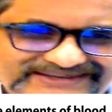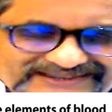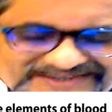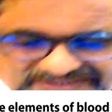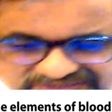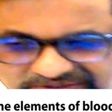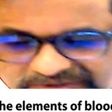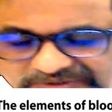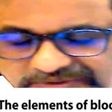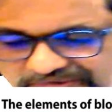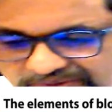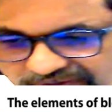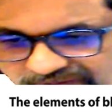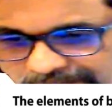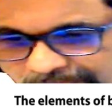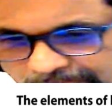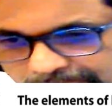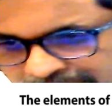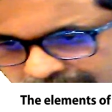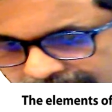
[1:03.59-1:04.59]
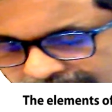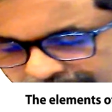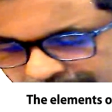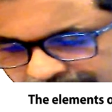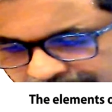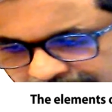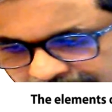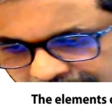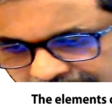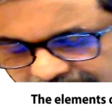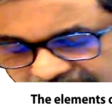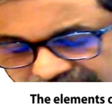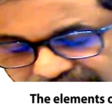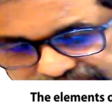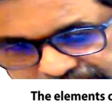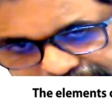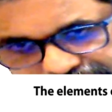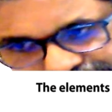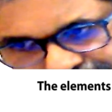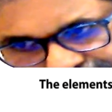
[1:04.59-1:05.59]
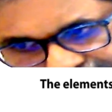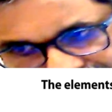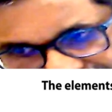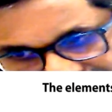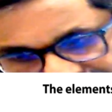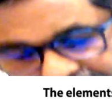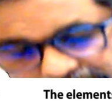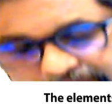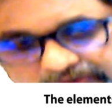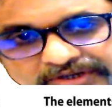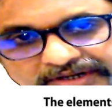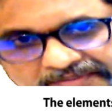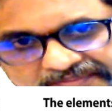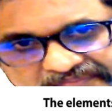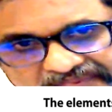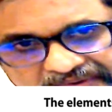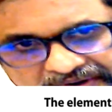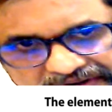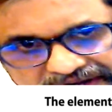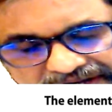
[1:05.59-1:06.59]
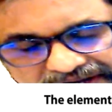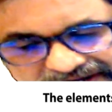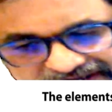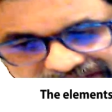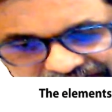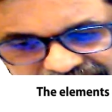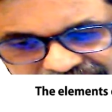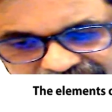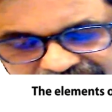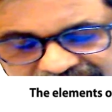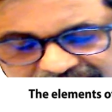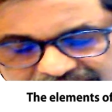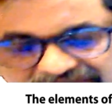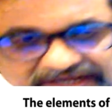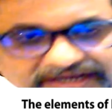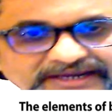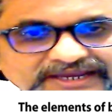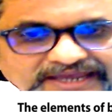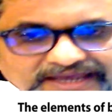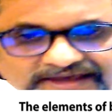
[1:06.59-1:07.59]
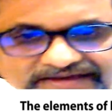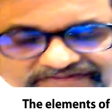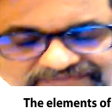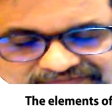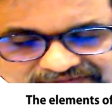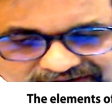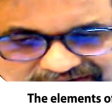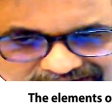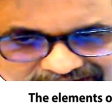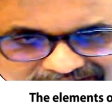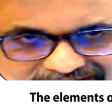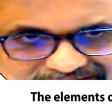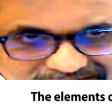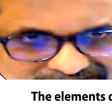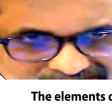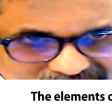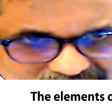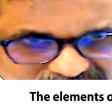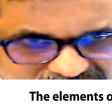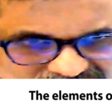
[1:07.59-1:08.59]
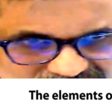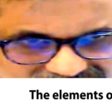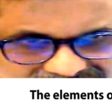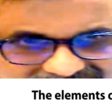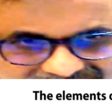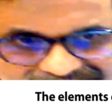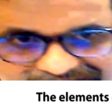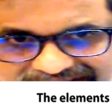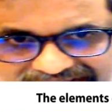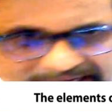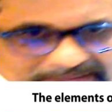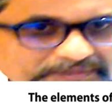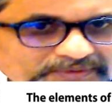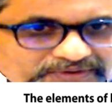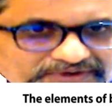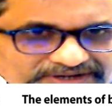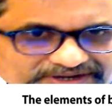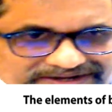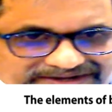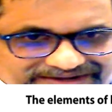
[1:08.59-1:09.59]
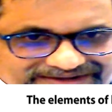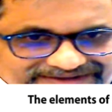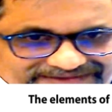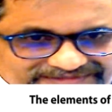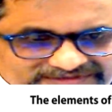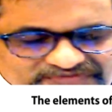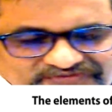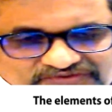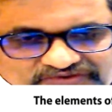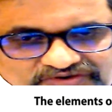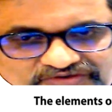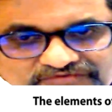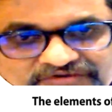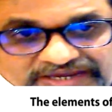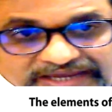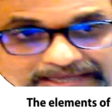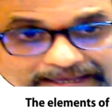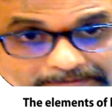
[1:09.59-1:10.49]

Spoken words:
So it's all the more important that we are very careful about reading about it before we